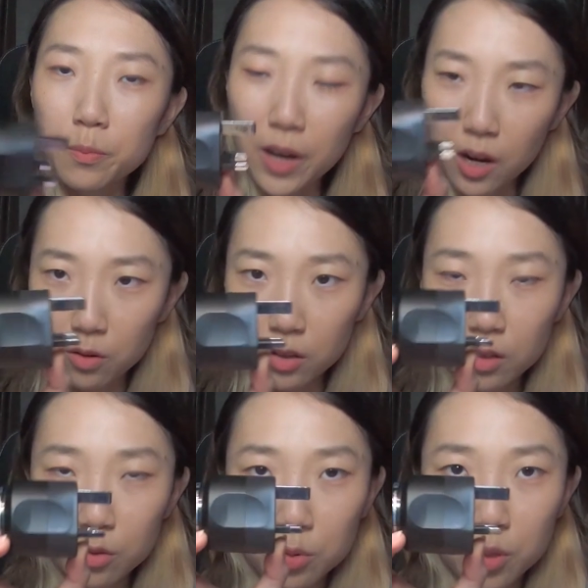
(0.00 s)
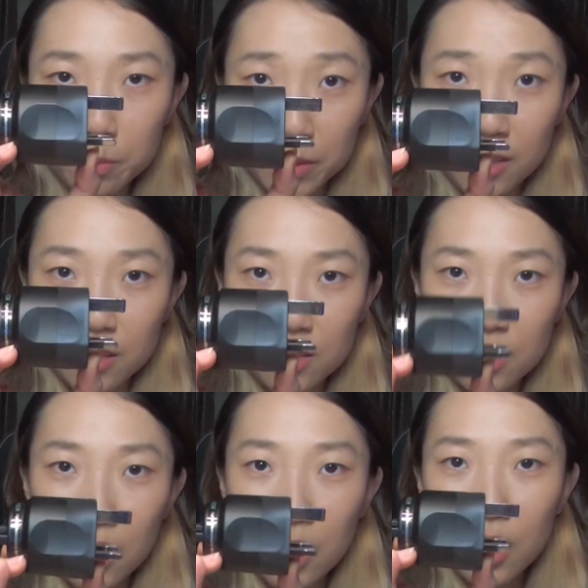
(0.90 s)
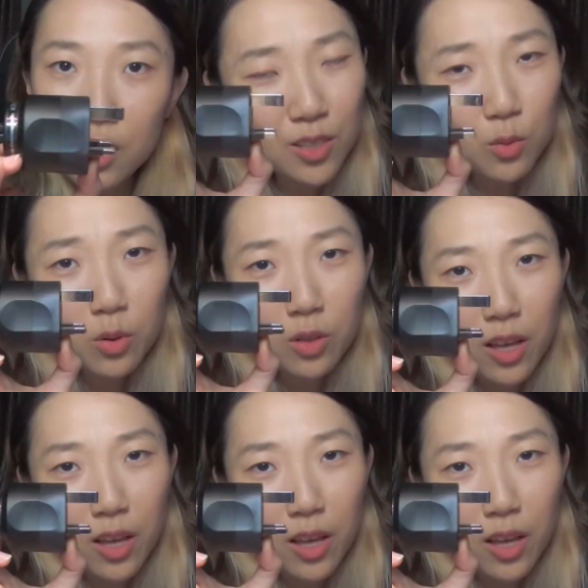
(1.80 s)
parallel to the pins. This would